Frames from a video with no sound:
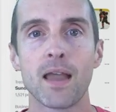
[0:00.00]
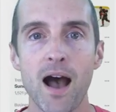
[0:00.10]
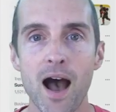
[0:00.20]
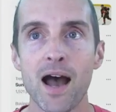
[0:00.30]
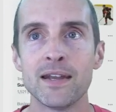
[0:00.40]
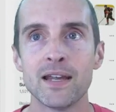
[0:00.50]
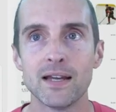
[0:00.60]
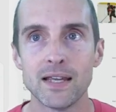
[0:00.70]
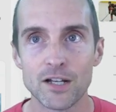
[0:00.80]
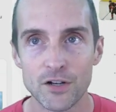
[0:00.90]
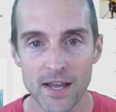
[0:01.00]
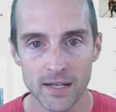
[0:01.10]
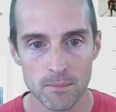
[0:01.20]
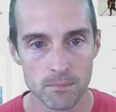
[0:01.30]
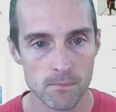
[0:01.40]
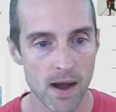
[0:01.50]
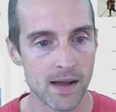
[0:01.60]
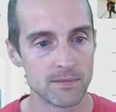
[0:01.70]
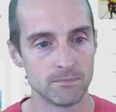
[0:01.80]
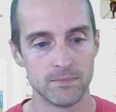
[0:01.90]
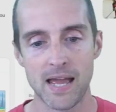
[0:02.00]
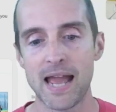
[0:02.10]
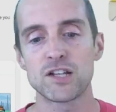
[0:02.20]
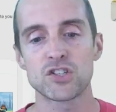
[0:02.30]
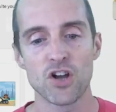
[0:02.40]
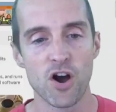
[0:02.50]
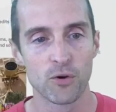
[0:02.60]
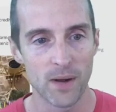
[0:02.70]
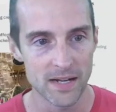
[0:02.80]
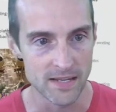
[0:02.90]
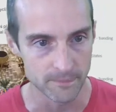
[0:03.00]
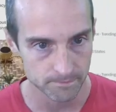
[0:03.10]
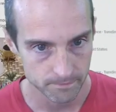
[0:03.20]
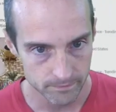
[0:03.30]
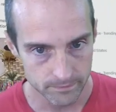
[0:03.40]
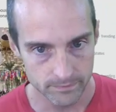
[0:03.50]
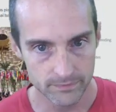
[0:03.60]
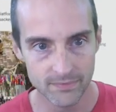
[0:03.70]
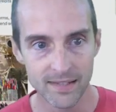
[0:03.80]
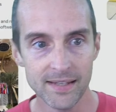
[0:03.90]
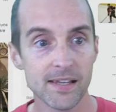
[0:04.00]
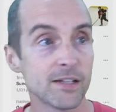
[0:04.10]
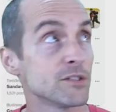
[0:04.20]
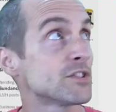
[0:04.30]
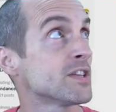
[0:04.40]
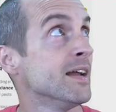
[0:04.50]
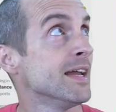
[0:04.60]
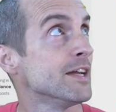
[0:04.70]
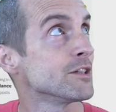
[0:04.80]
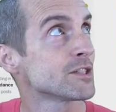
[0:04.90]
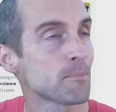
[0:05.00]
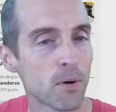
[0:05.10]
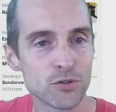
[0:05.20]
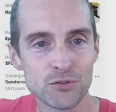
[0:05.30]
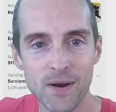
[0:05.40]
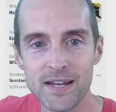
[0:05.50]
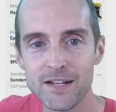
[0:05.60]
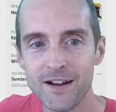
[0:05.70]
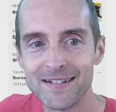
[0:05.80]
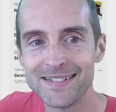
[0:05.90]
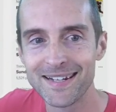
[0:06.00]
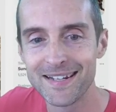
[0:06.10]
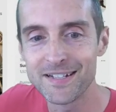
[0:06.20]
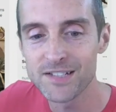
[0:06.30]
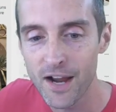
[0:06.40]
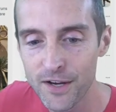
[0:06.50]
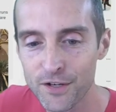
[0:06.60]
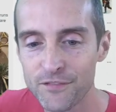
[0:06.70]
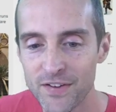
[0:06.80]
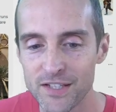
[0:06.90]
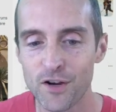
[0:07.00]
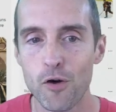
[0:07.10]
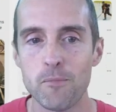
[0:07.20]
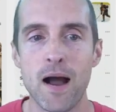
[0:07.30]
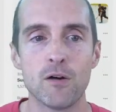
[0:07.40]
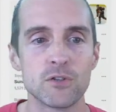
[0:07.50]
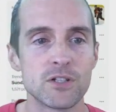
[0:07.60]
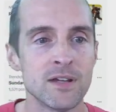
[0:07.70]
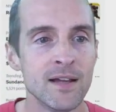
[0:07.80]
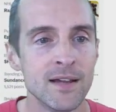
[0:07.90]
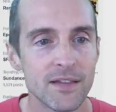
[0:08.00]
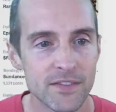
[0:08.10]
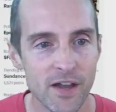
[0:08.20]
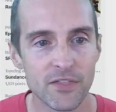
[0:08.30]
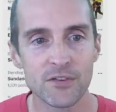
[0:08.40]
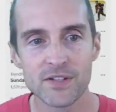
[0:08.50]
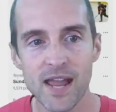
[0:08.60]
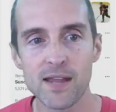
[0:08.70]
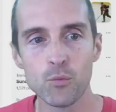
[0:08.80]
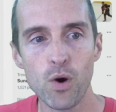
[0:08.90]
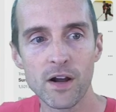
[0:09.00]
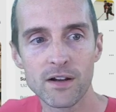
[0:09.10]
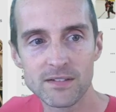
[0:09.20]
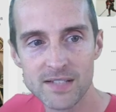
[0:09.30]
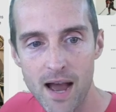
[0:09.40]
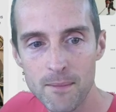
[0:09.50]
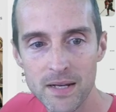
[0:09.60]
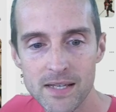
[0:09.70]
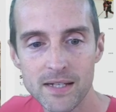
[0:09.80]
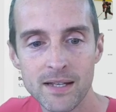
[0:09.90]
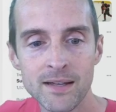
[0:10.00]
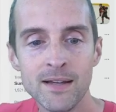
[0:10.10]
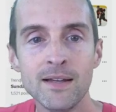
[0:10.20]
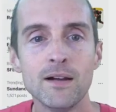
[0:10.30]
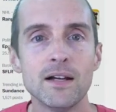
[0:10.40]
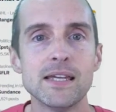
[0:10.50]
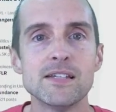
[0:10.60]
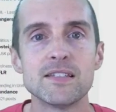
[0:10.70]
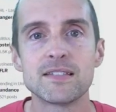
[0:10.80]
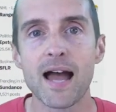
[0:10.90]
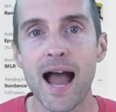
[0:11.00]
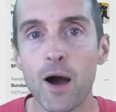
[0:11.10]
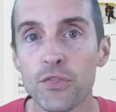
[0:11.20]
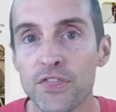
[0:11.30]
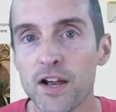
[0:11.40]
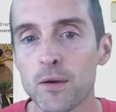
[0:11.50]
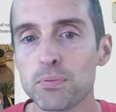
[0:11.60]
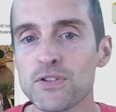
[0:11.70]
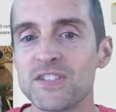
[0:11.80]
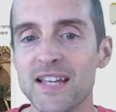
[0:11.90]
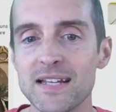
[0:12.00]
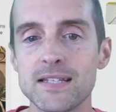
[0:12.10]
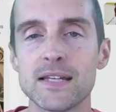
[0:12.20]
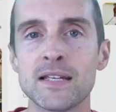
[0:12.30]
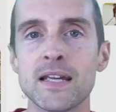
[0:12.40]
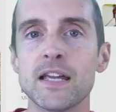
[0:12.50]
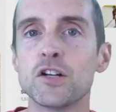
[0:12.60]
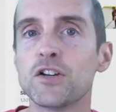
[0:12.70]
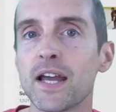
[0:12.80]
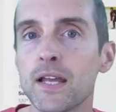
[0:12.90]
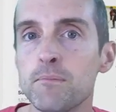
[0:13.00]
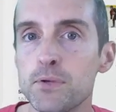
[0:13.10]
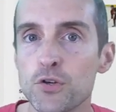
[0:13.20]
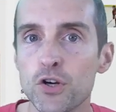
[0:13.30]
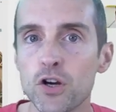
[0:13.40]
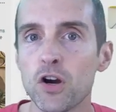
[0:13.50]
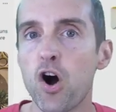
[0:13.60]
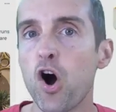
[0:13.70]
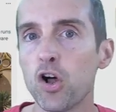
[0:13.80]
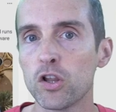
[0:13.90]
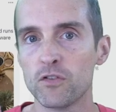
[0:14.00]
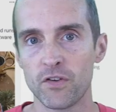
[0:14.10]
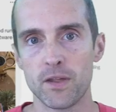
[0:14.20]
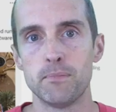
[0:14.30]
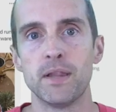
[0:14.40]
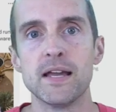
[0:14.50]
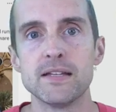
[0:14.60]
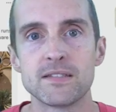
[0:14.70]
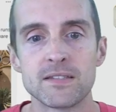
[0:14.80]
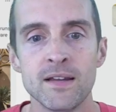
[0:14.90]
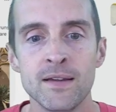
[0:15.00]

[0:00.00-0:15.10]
on on X already. Here's a post right here I did an entire video about the other day, where Dominic is out there presenting internet computer all over the place.